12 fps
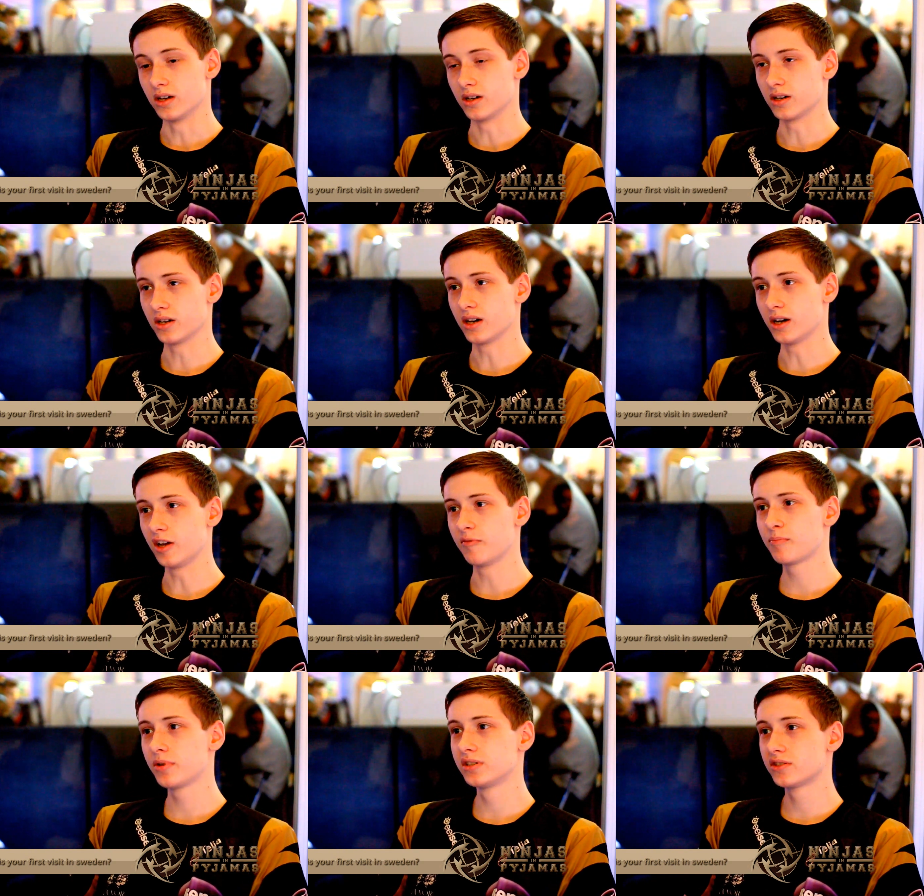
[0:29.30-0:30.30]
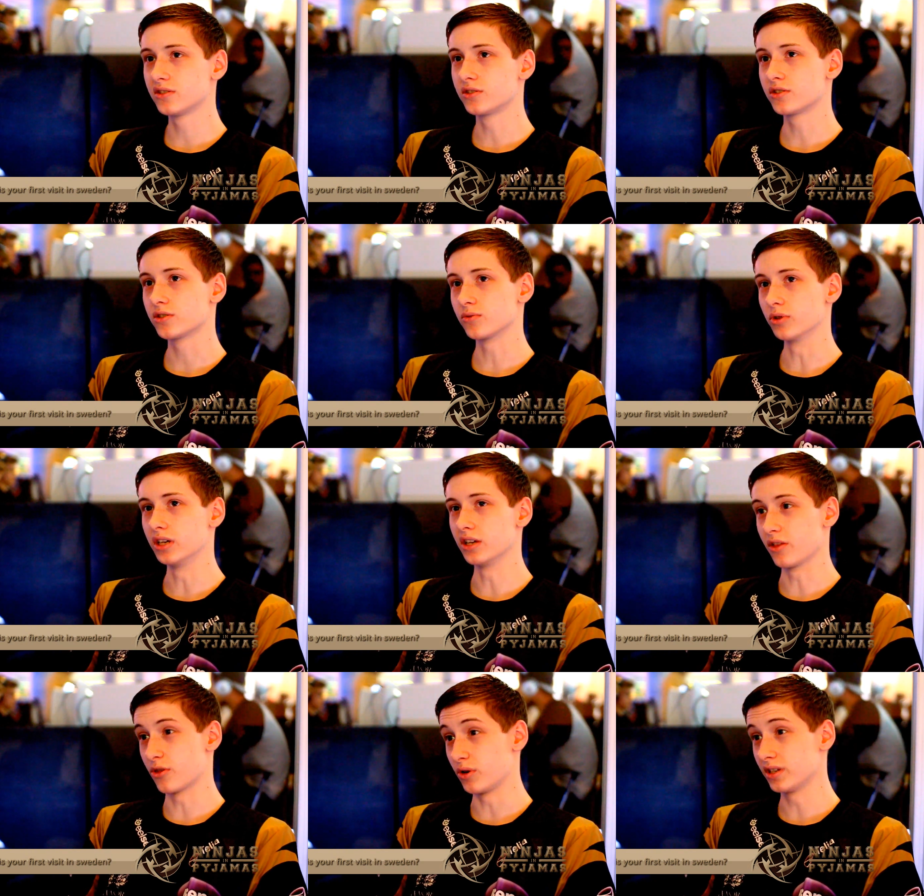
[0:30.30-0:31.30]
Uh, I've been to
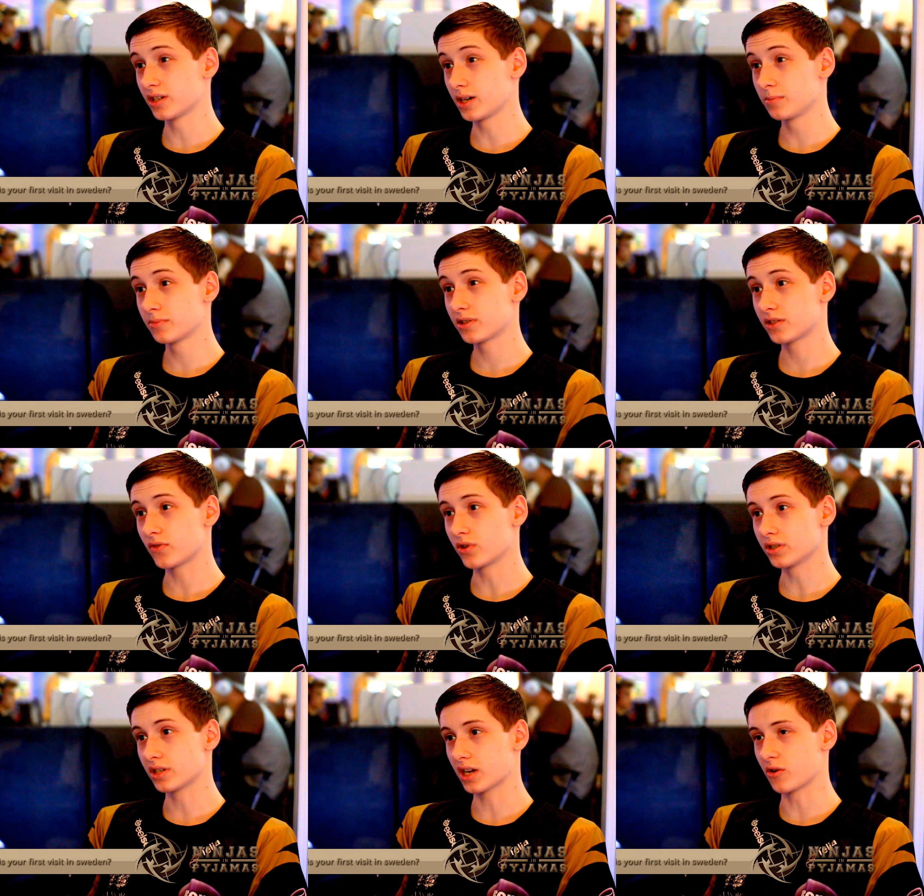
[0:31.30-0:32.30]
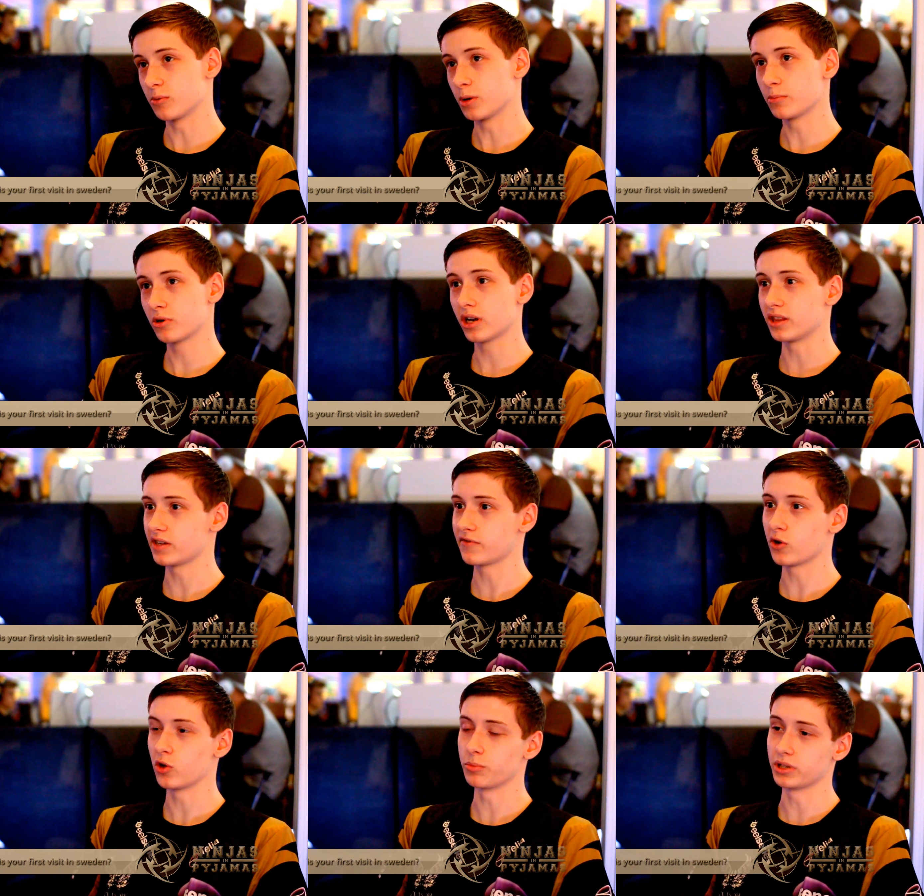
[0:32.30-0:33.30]
Sweden three times, as far as I can remember, and they've
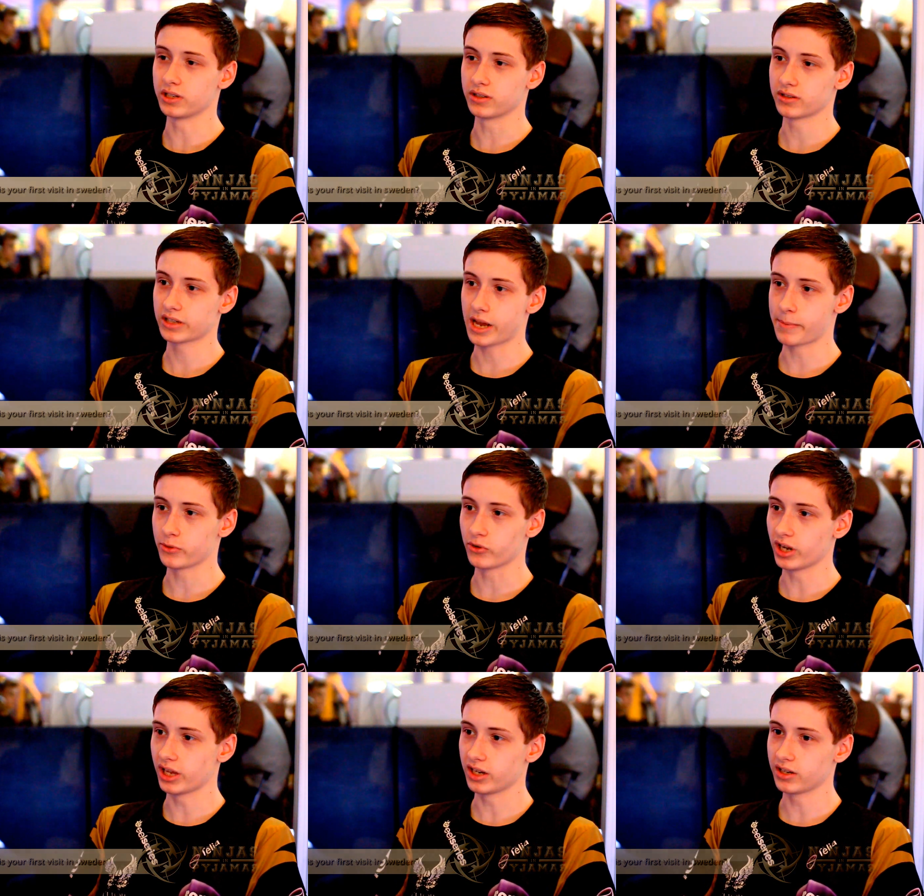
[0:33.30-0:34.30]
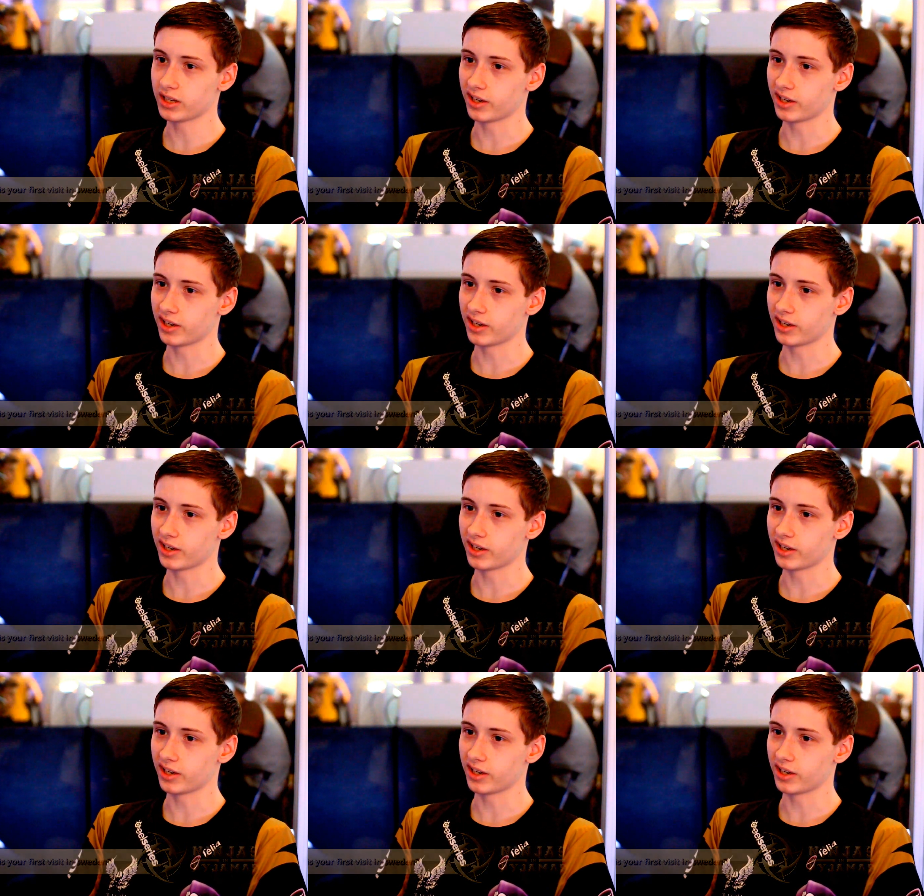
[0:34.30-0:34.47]
all been gaming related.